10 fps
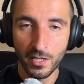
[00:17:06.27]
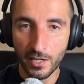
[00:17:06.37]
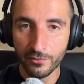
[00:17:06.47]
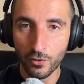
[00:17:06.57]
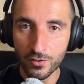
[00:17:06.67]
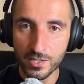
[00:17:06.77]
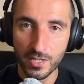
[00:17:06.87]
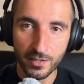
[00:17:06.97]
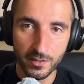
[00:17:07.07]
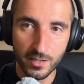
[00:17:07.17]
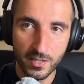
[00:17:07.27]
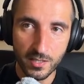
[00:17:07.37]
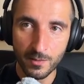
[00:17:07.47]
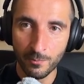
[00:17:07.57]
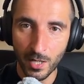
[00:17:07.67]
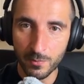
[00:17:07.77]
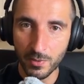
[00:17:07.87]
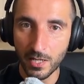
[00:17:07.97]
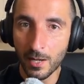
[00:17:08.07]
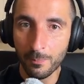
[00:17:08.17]
Of course, this might
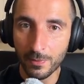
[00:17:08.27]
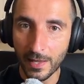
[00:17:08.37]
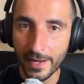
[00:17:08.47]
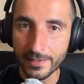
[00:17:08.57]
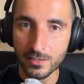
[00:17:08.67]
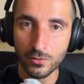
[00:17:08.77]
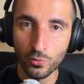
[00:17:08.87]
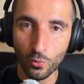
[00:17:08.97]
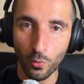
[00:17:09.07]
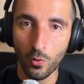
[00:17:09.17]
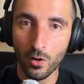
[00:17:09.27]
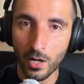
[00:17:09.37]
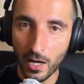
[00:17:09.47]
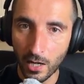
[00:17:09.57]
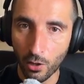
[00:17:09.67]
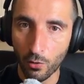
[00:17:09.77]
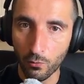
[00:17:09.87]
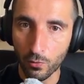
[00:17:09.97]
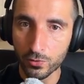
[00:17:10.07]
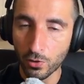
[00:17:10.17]
be applied to a
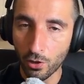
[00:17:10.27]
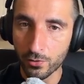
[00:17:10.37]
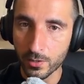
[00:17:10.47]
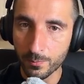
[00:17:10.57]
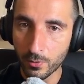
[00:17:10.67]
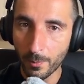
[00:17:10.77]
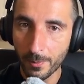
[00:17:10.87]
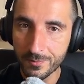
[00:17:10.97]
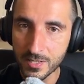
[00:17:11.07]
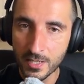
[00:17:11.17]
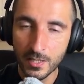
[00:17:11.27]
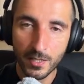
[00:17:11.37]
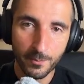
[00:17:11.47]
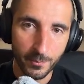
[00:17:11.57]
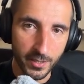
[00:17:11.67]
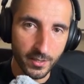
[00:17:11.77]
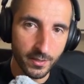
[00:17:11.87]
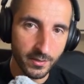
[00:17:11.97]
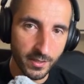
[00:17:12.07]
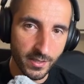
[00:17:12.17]
whole lot other problems, but
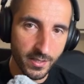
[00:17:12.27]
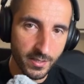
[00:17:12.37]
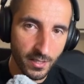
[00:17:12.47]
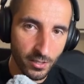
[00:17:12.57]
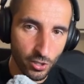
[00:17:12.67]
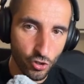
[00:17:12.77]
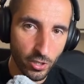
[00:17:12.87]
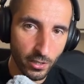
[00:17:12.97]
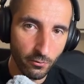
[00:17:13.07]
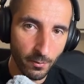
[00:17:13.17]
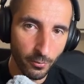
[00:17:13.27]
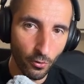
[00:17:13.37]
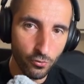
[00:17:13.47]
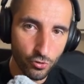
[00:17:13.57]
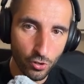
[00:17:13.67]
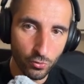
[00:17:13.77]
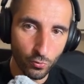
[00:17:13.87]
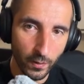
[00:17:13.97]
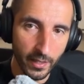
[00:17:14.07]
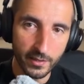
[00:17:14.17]
this is the general approach to
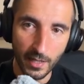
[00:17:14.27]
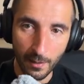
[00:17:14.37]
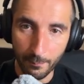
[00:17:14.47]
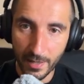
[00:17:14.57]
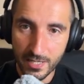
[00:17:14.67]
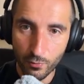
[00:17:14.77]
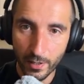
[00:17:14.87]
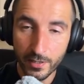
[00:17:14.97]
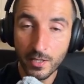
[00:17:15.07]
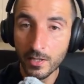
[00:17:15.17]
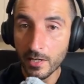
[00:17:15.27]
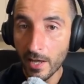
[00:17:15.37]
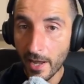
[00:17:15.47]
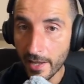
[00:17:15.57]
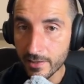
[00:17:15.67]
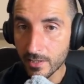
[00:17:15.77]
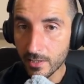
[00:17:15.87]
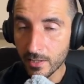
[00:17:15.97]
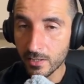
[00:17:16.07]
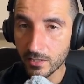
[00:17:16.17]
get a baseline and
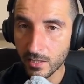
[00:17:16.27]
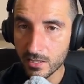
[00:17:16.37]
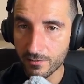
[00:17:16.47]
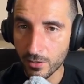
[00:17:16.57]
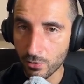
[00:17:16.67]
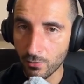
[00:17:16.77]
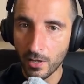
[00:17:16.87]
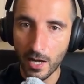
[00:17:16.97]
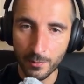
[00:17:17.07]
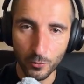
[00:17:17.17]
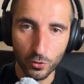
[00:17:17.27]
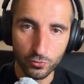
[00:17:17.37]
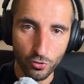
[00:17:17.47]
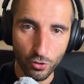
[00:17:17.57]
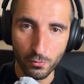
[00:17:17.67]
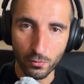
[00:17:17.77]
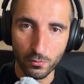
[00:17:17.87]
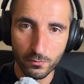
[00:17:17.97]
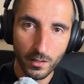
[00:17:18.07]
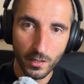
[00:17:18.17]
in the next video, I'm going to show
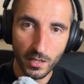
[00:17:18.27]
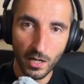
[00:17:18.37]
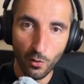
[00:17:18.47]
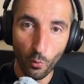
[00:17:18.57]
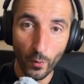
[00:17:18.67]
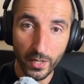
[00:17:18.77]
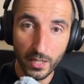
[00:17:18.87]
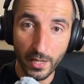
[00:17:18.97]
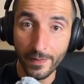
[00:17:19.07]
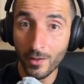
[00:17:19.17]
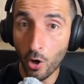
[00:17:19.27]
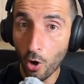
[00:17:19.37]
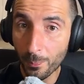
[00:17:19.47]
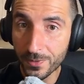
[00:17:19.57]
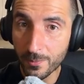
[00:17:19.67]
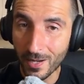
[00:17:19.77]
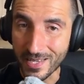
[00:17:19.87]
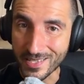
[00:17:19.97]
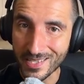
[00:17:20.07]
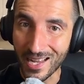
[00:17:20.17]
you how we can
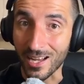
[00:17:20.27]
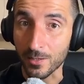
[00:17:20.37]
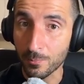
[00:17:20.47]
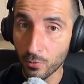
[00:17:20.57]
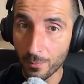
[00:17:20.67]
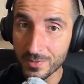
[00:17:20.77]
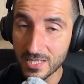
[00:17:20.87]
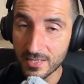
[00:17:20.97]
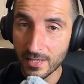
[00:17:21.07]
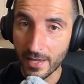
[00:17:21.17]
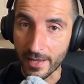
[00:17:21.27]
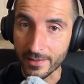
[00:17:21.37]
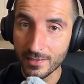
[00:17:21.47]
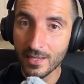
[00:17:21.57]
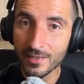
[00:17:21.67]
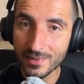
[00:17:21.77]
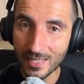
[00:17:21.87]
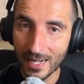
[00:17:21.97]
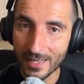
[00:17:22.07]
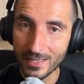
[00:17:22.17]
optimize our prompts and
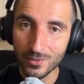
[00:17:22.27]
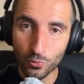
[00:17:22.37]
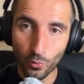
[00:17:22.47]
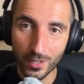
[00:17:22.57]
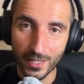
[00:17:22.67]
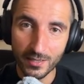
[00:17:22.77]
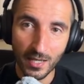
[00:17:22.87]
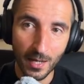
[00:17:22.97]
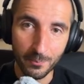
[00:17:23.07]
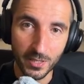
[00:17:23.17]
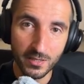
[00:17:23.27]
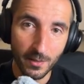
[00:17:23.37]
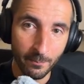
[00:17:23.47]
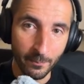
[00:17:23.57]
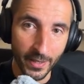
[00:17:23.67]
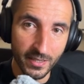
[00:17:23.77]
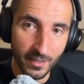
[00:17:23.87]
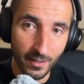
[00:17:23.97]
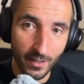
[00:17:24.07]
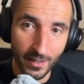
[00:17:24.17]
try to get a bit
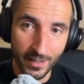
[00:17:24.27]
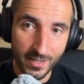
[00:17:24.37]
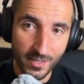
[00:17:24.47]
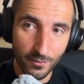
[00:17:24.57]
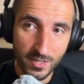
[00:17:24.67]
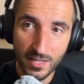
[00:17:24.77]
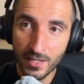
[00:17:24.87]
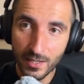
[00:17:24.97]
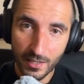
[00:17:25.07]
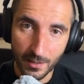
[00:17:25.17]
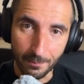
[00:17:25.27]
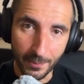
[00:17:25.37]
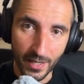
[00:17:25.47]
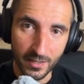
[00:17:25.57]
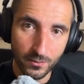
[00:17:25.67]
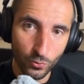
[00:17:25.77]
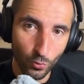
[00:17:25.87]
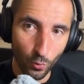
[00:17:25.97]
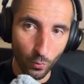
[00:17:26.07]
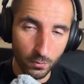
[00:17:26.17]
better results compared
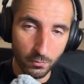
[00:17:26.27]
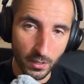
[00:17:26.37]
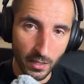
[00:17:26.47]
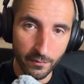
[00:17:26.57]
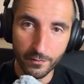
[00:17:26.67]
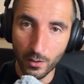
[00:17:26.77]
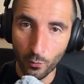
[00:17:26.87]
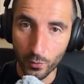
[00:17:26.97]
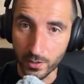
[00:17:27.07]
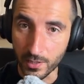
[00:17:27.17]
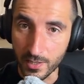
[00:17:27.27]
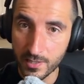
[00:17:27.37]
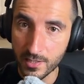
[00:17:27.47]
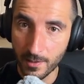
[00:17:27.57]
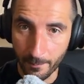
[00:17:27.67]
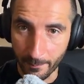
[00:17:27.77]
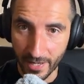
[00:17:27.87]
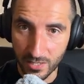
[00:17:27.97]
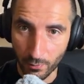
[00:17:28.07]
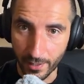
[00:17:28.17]
to what we have with this
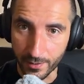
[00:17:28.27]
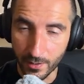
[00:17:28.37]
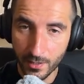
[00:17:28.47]
baseline.